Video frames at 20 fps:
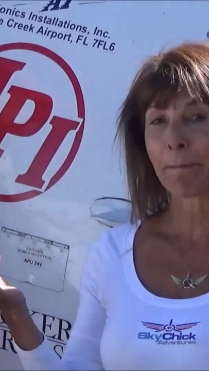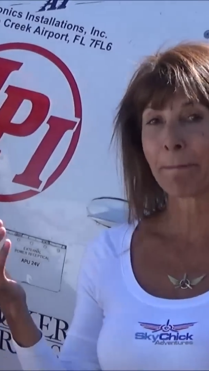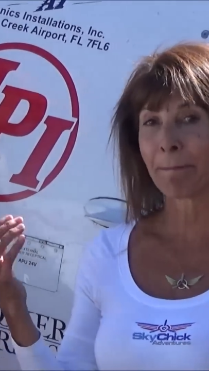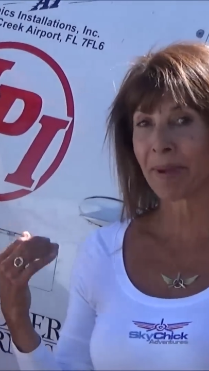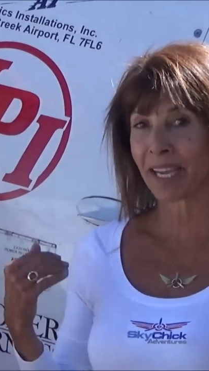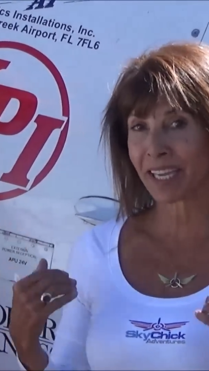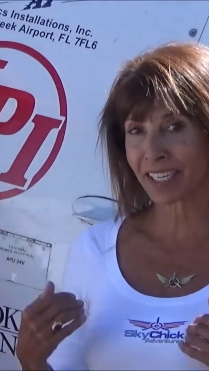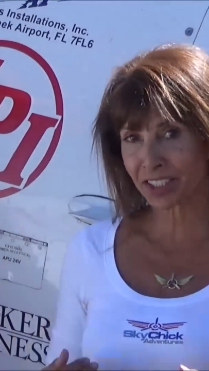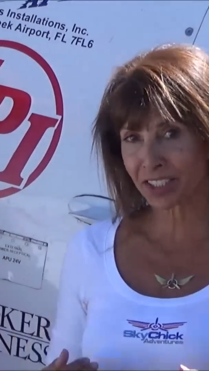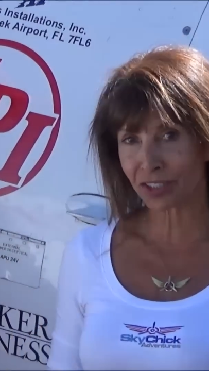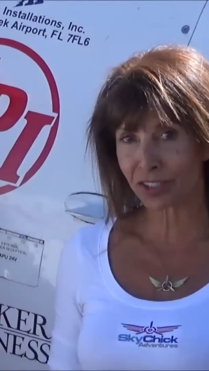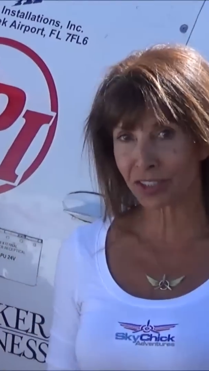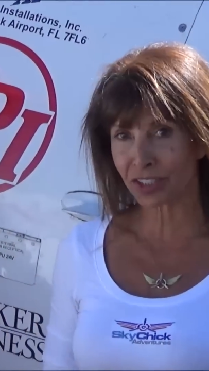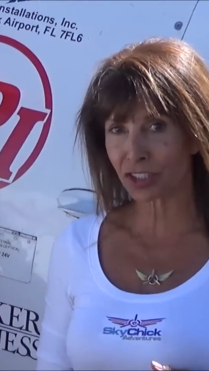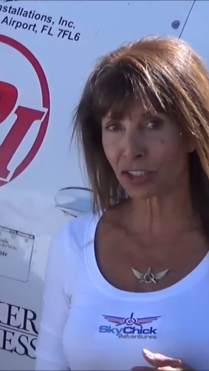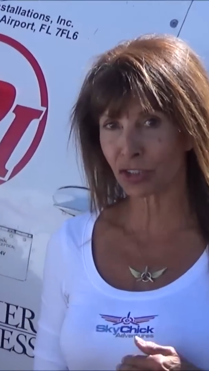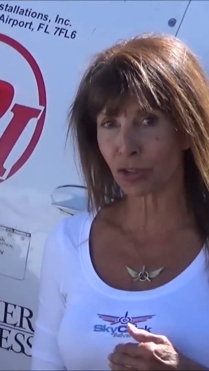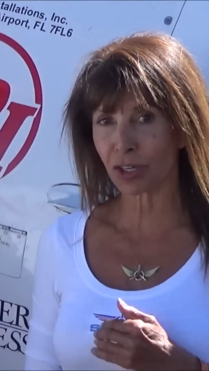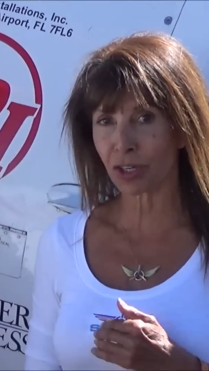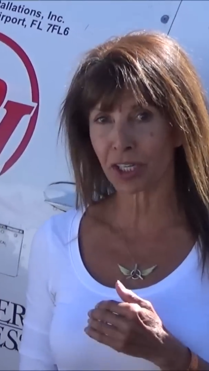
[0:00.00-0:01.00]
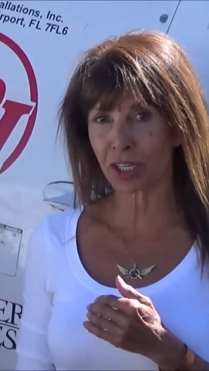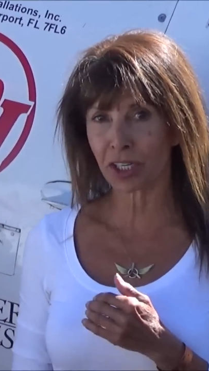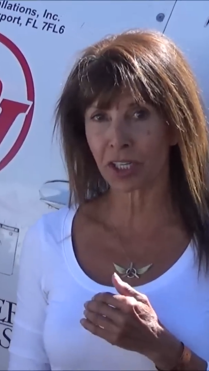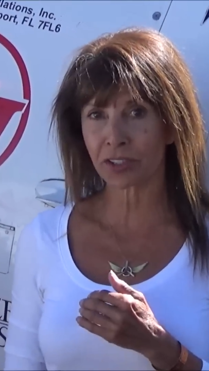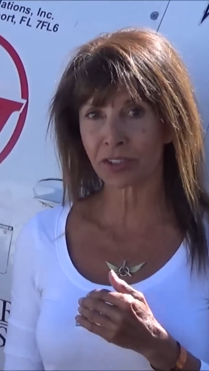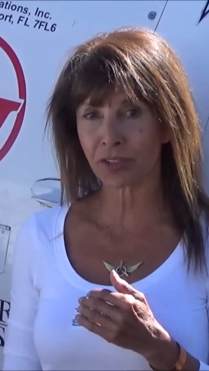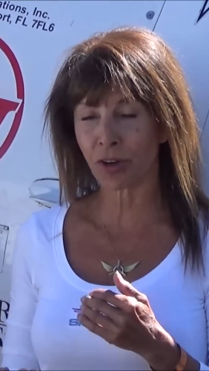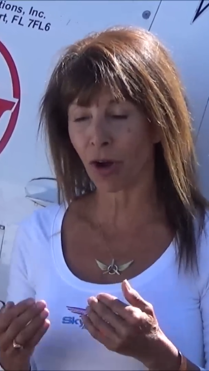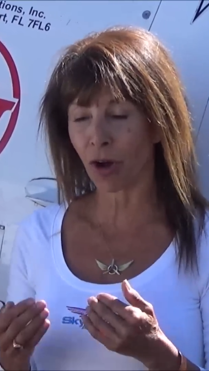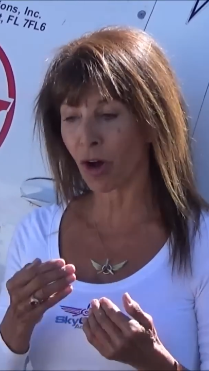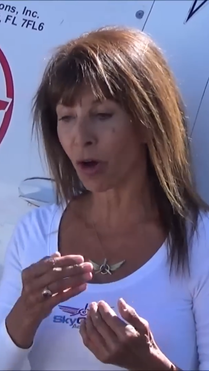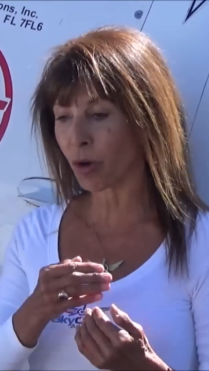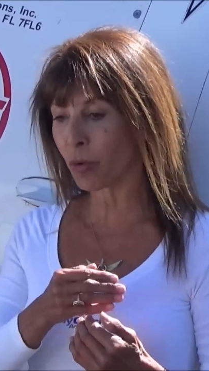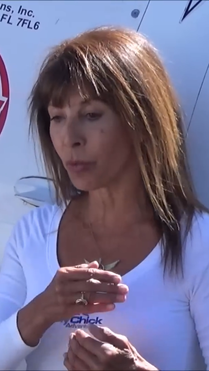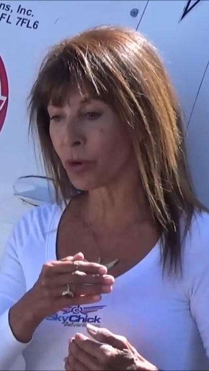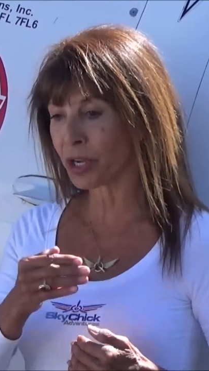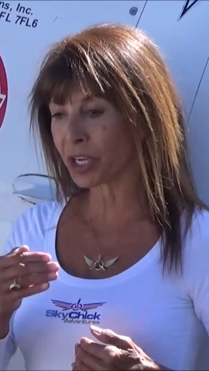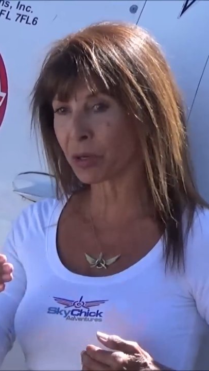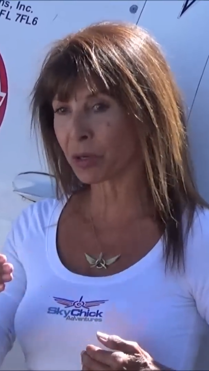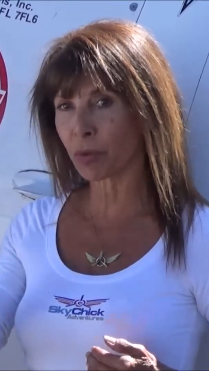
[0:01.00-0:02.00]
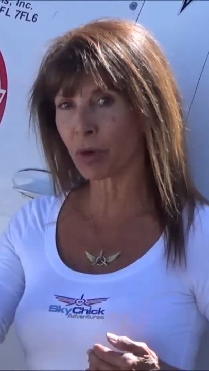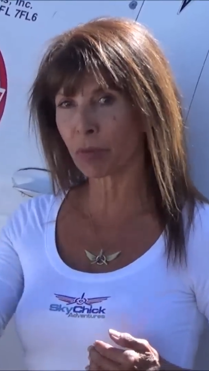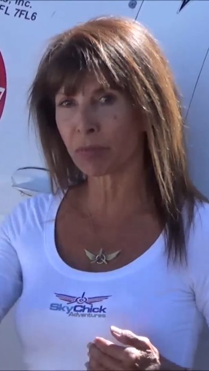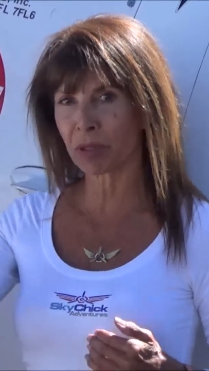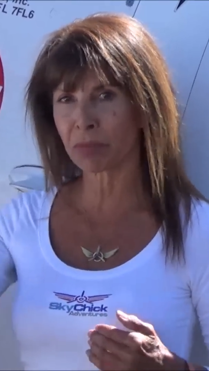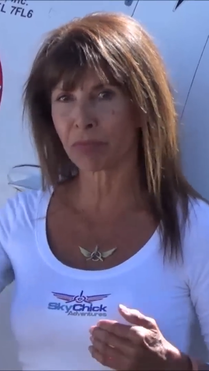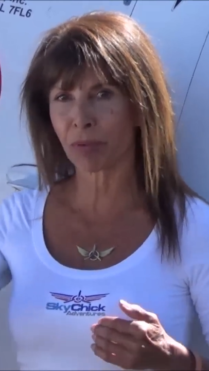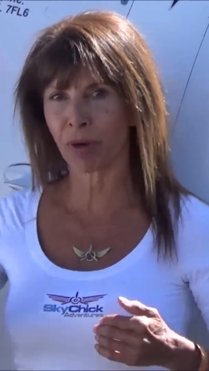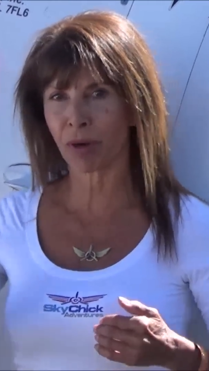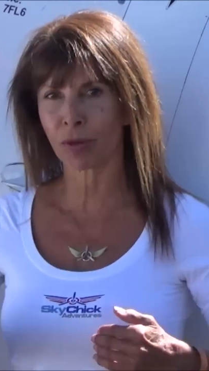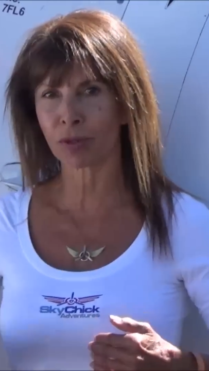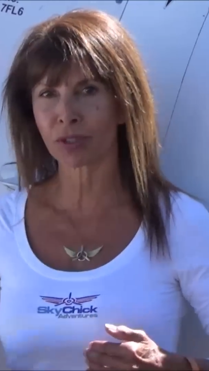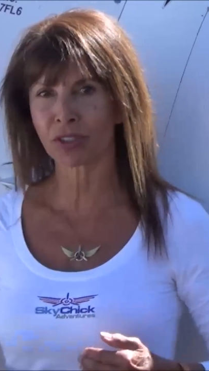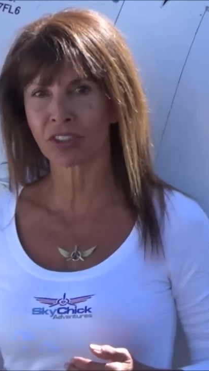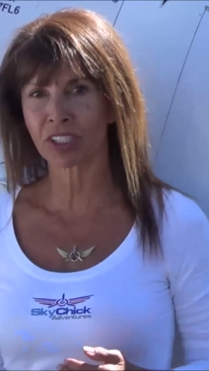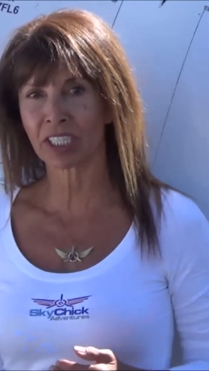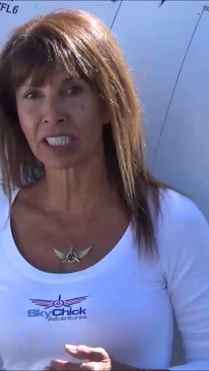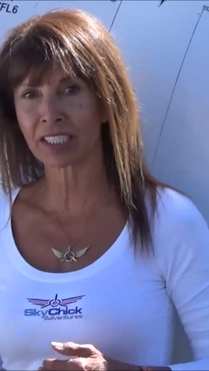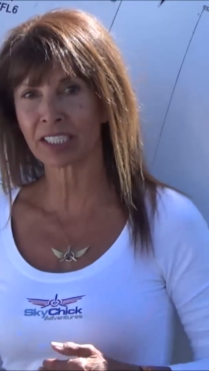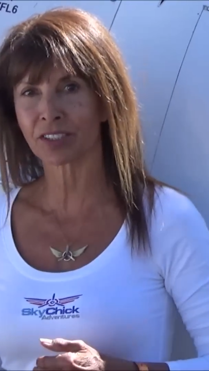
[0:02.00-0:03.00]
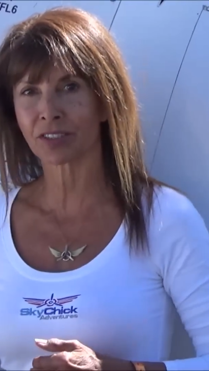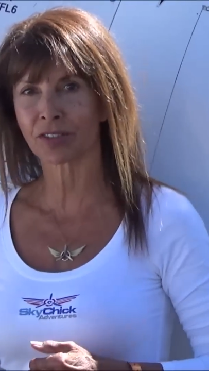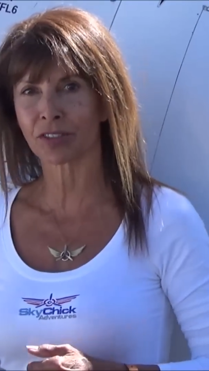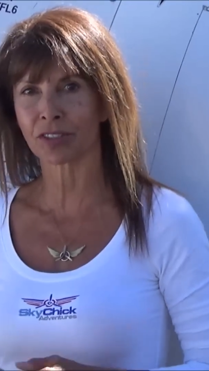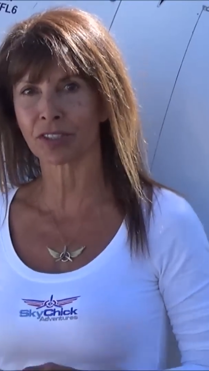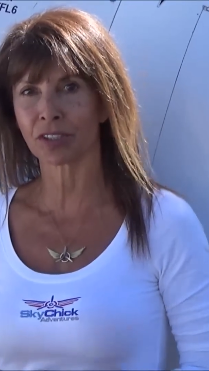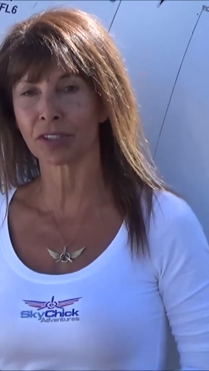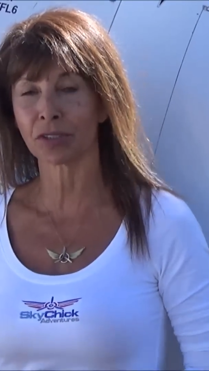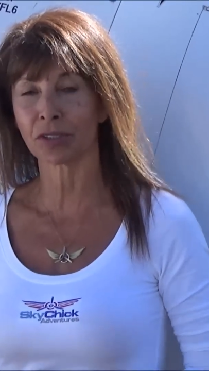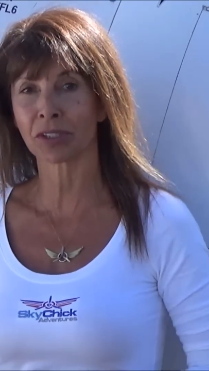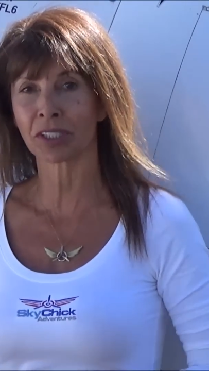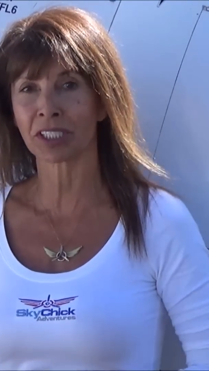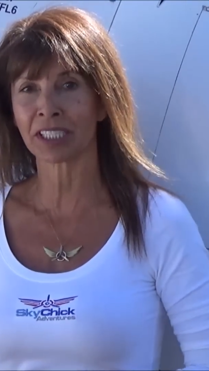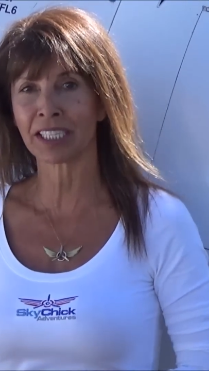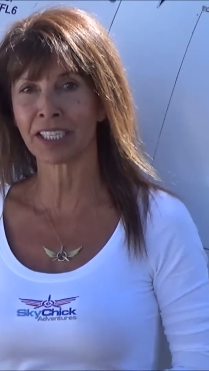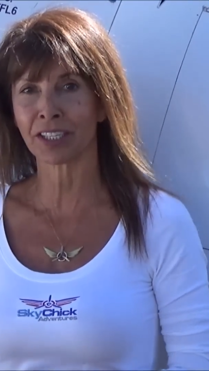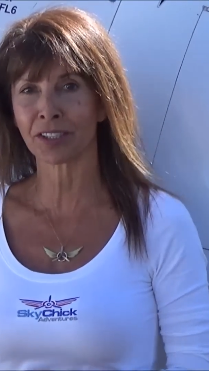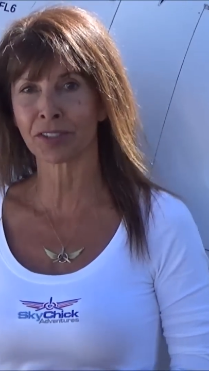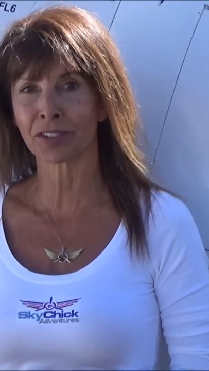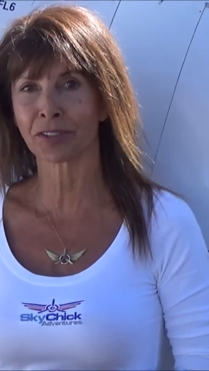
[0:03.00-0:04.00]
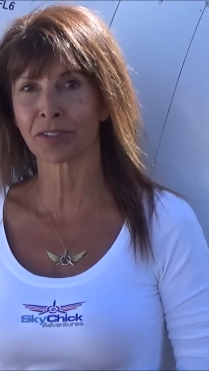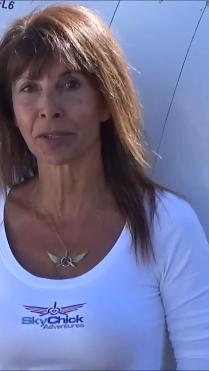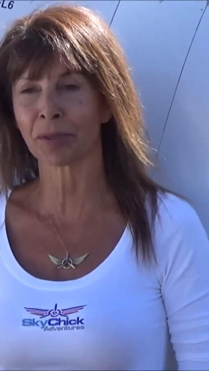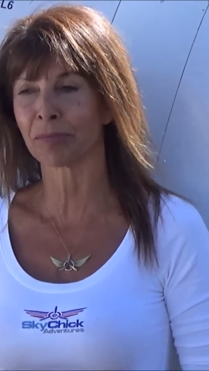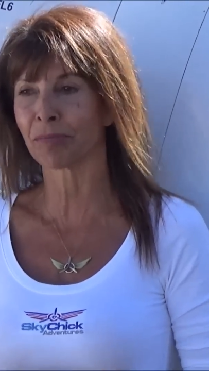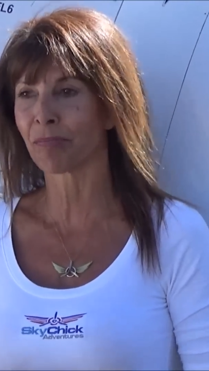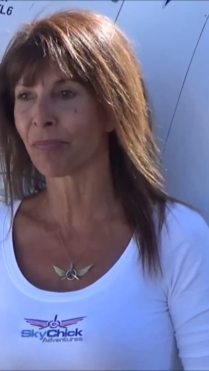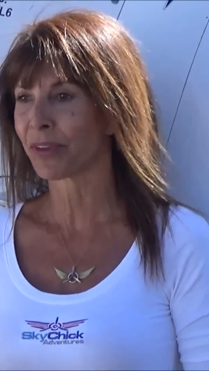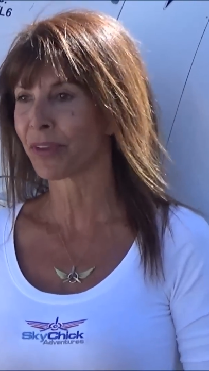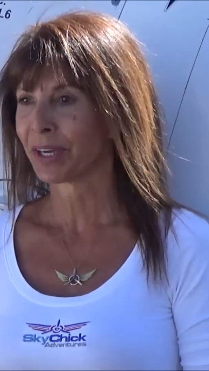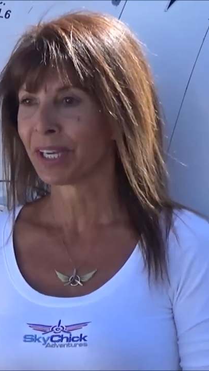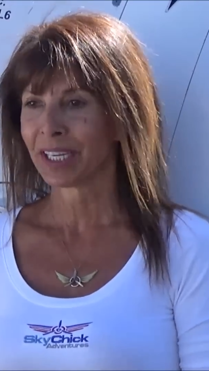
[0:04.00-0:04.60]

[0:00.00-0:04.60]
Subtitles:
make sure to join us. All week we'll be posting so that you can hear some